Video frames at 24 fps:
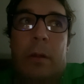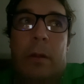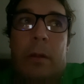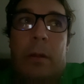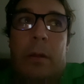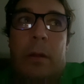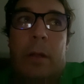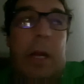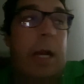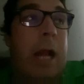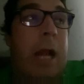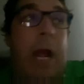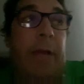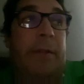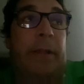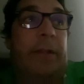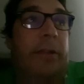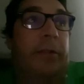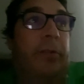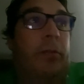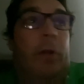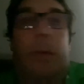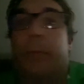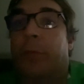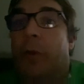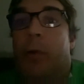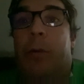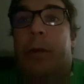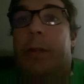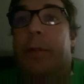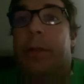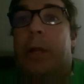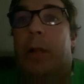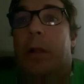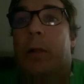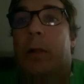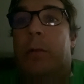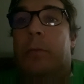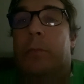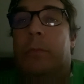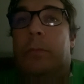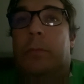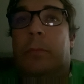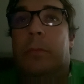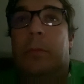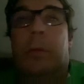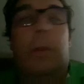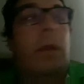And I think the script's already there,
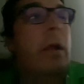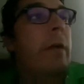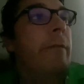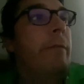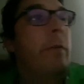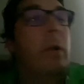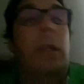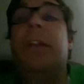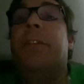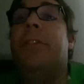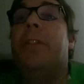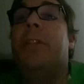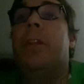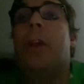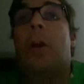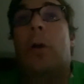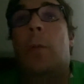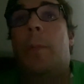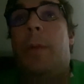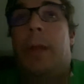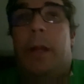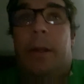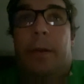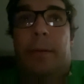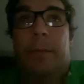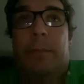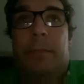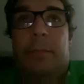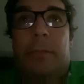for at least the opening.